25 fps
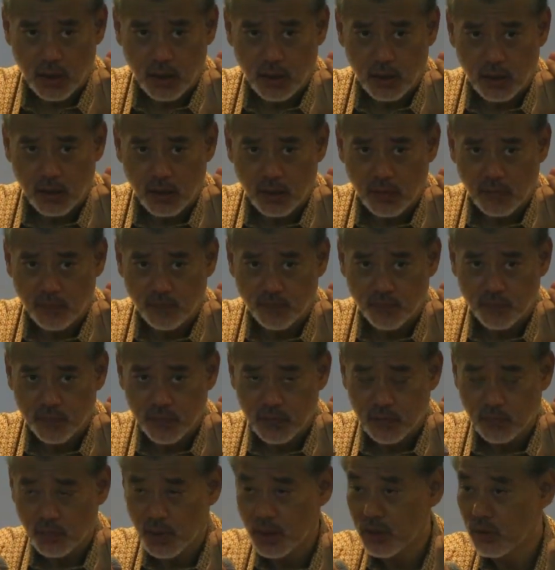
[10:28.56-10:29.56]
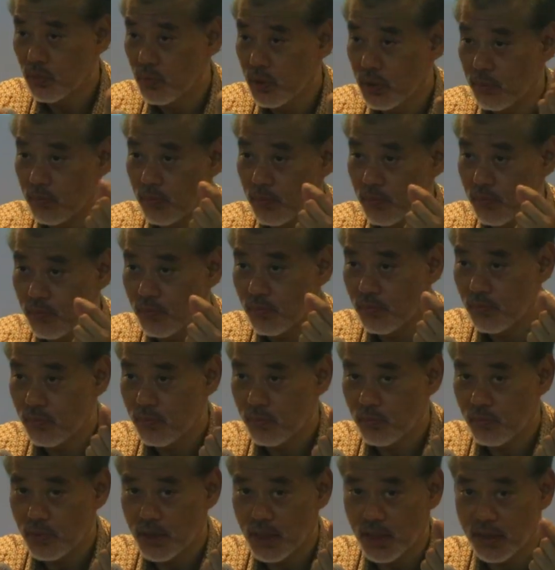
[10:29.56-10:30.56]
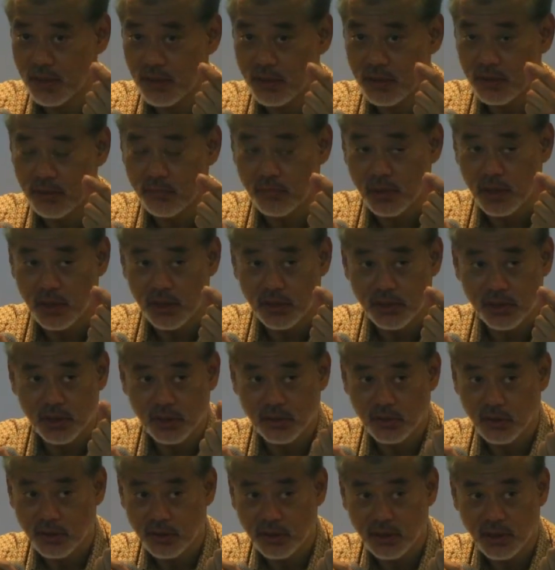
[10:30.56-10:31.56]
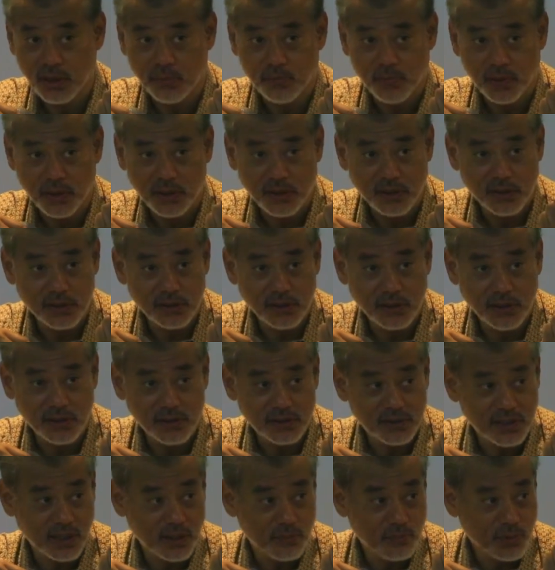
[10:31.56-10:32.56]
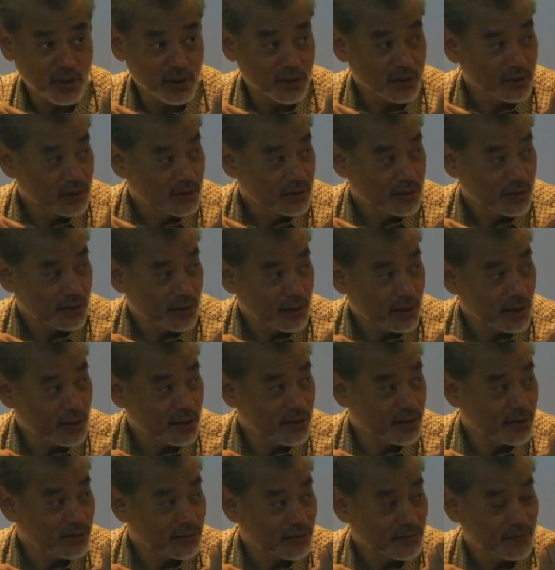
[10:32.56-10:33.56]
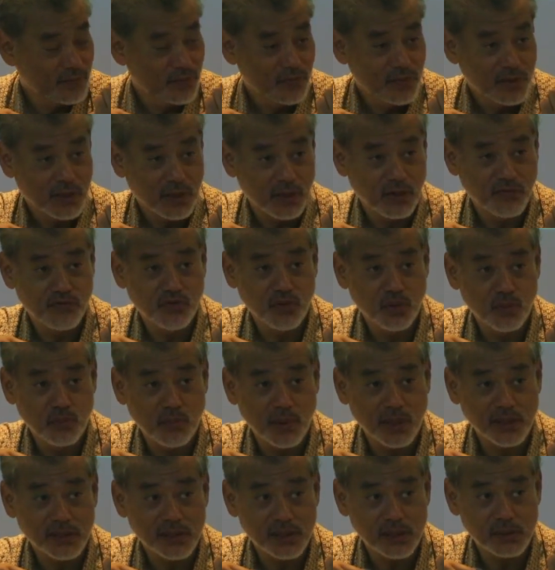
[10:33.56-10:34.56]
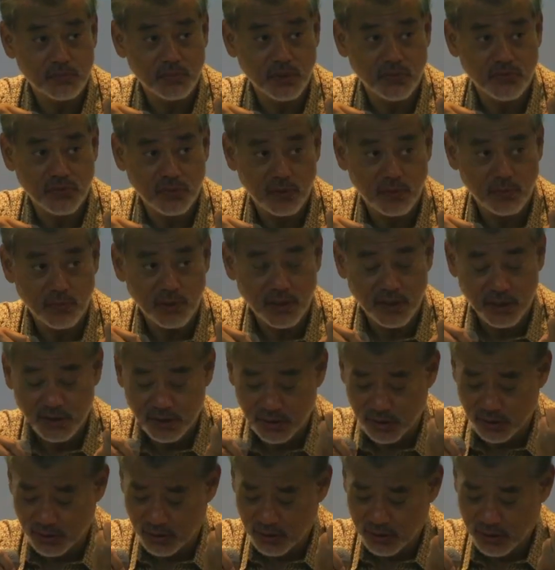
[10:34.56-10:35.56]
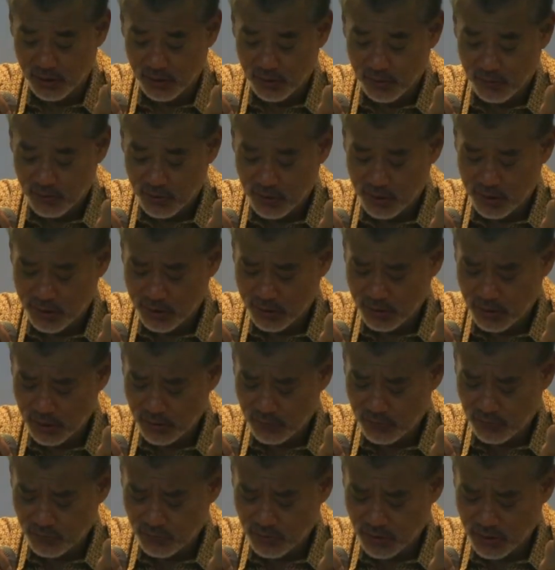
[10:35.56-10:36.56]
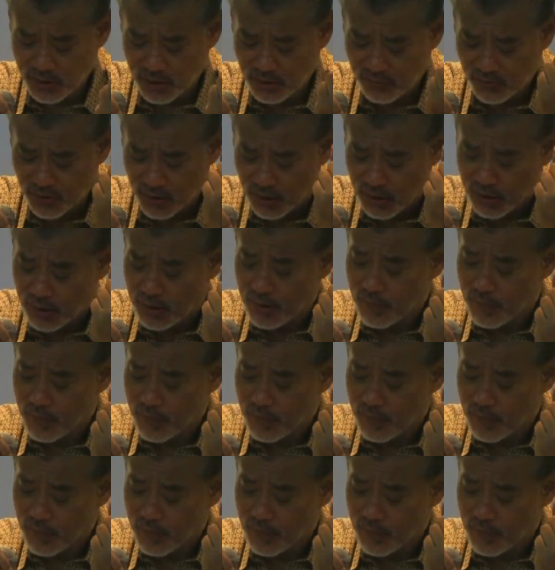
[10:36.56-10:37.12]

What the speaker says: by the way, Ghana and Malaysia got independence in the same year. Ghana a few months before Malaysia in 1957.